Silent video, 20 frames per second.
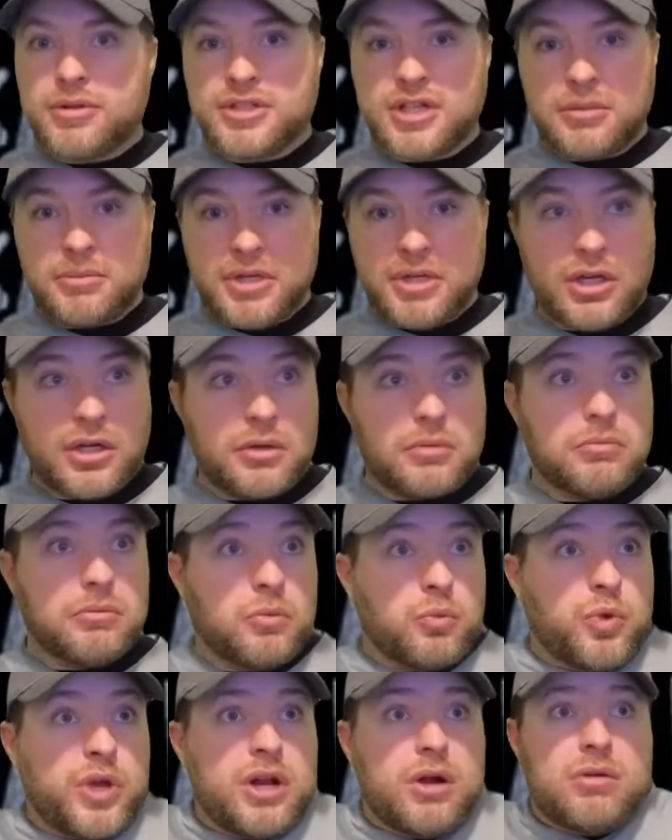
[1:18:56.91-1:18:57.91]
going to be good.
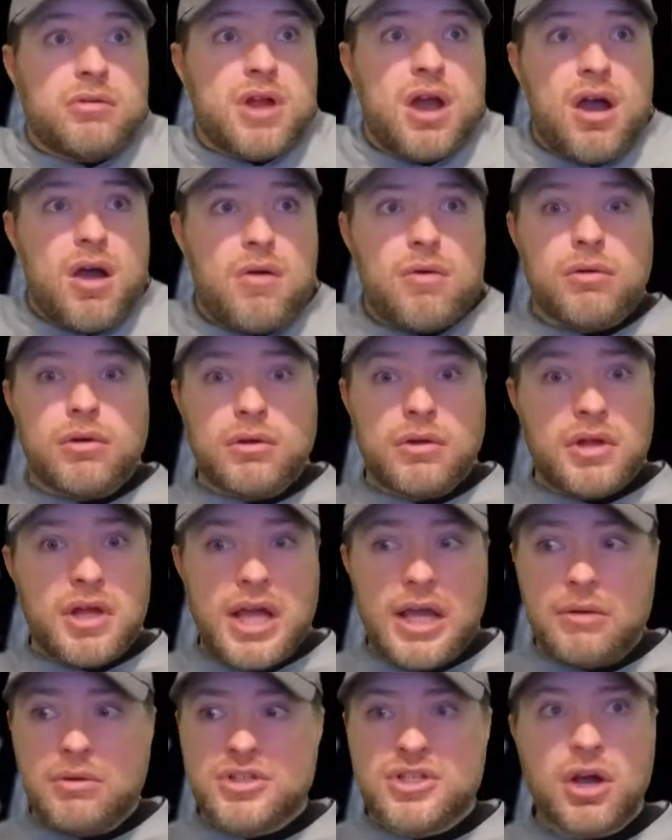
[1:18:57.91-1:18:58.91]
We don't know. He
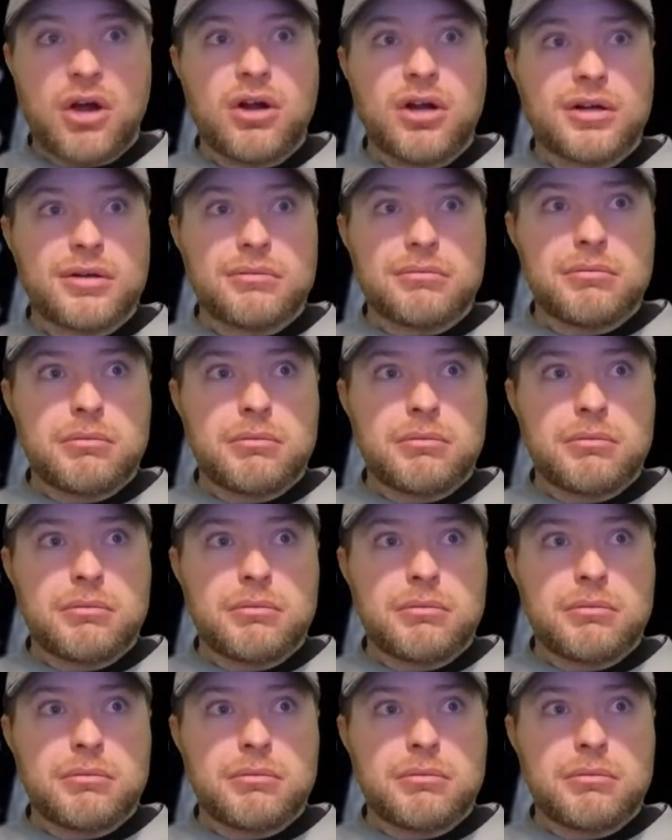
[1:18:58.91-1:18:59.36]
was hurt.